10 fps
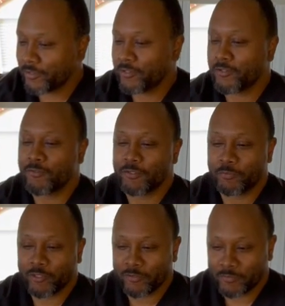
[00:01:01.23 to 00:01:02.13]
You're always
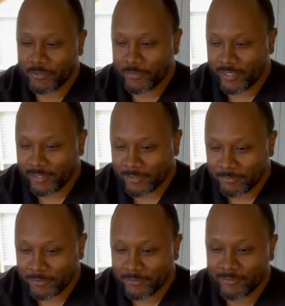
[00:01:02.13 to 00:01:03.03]
buttering somebody up.
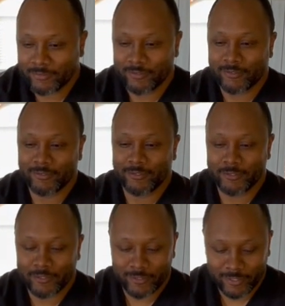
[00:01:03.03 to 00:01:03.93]
You're
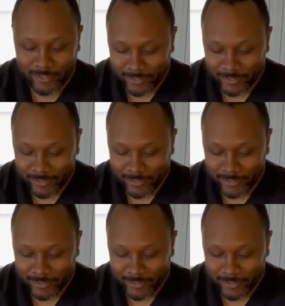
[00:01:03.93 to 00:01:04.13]
good at that.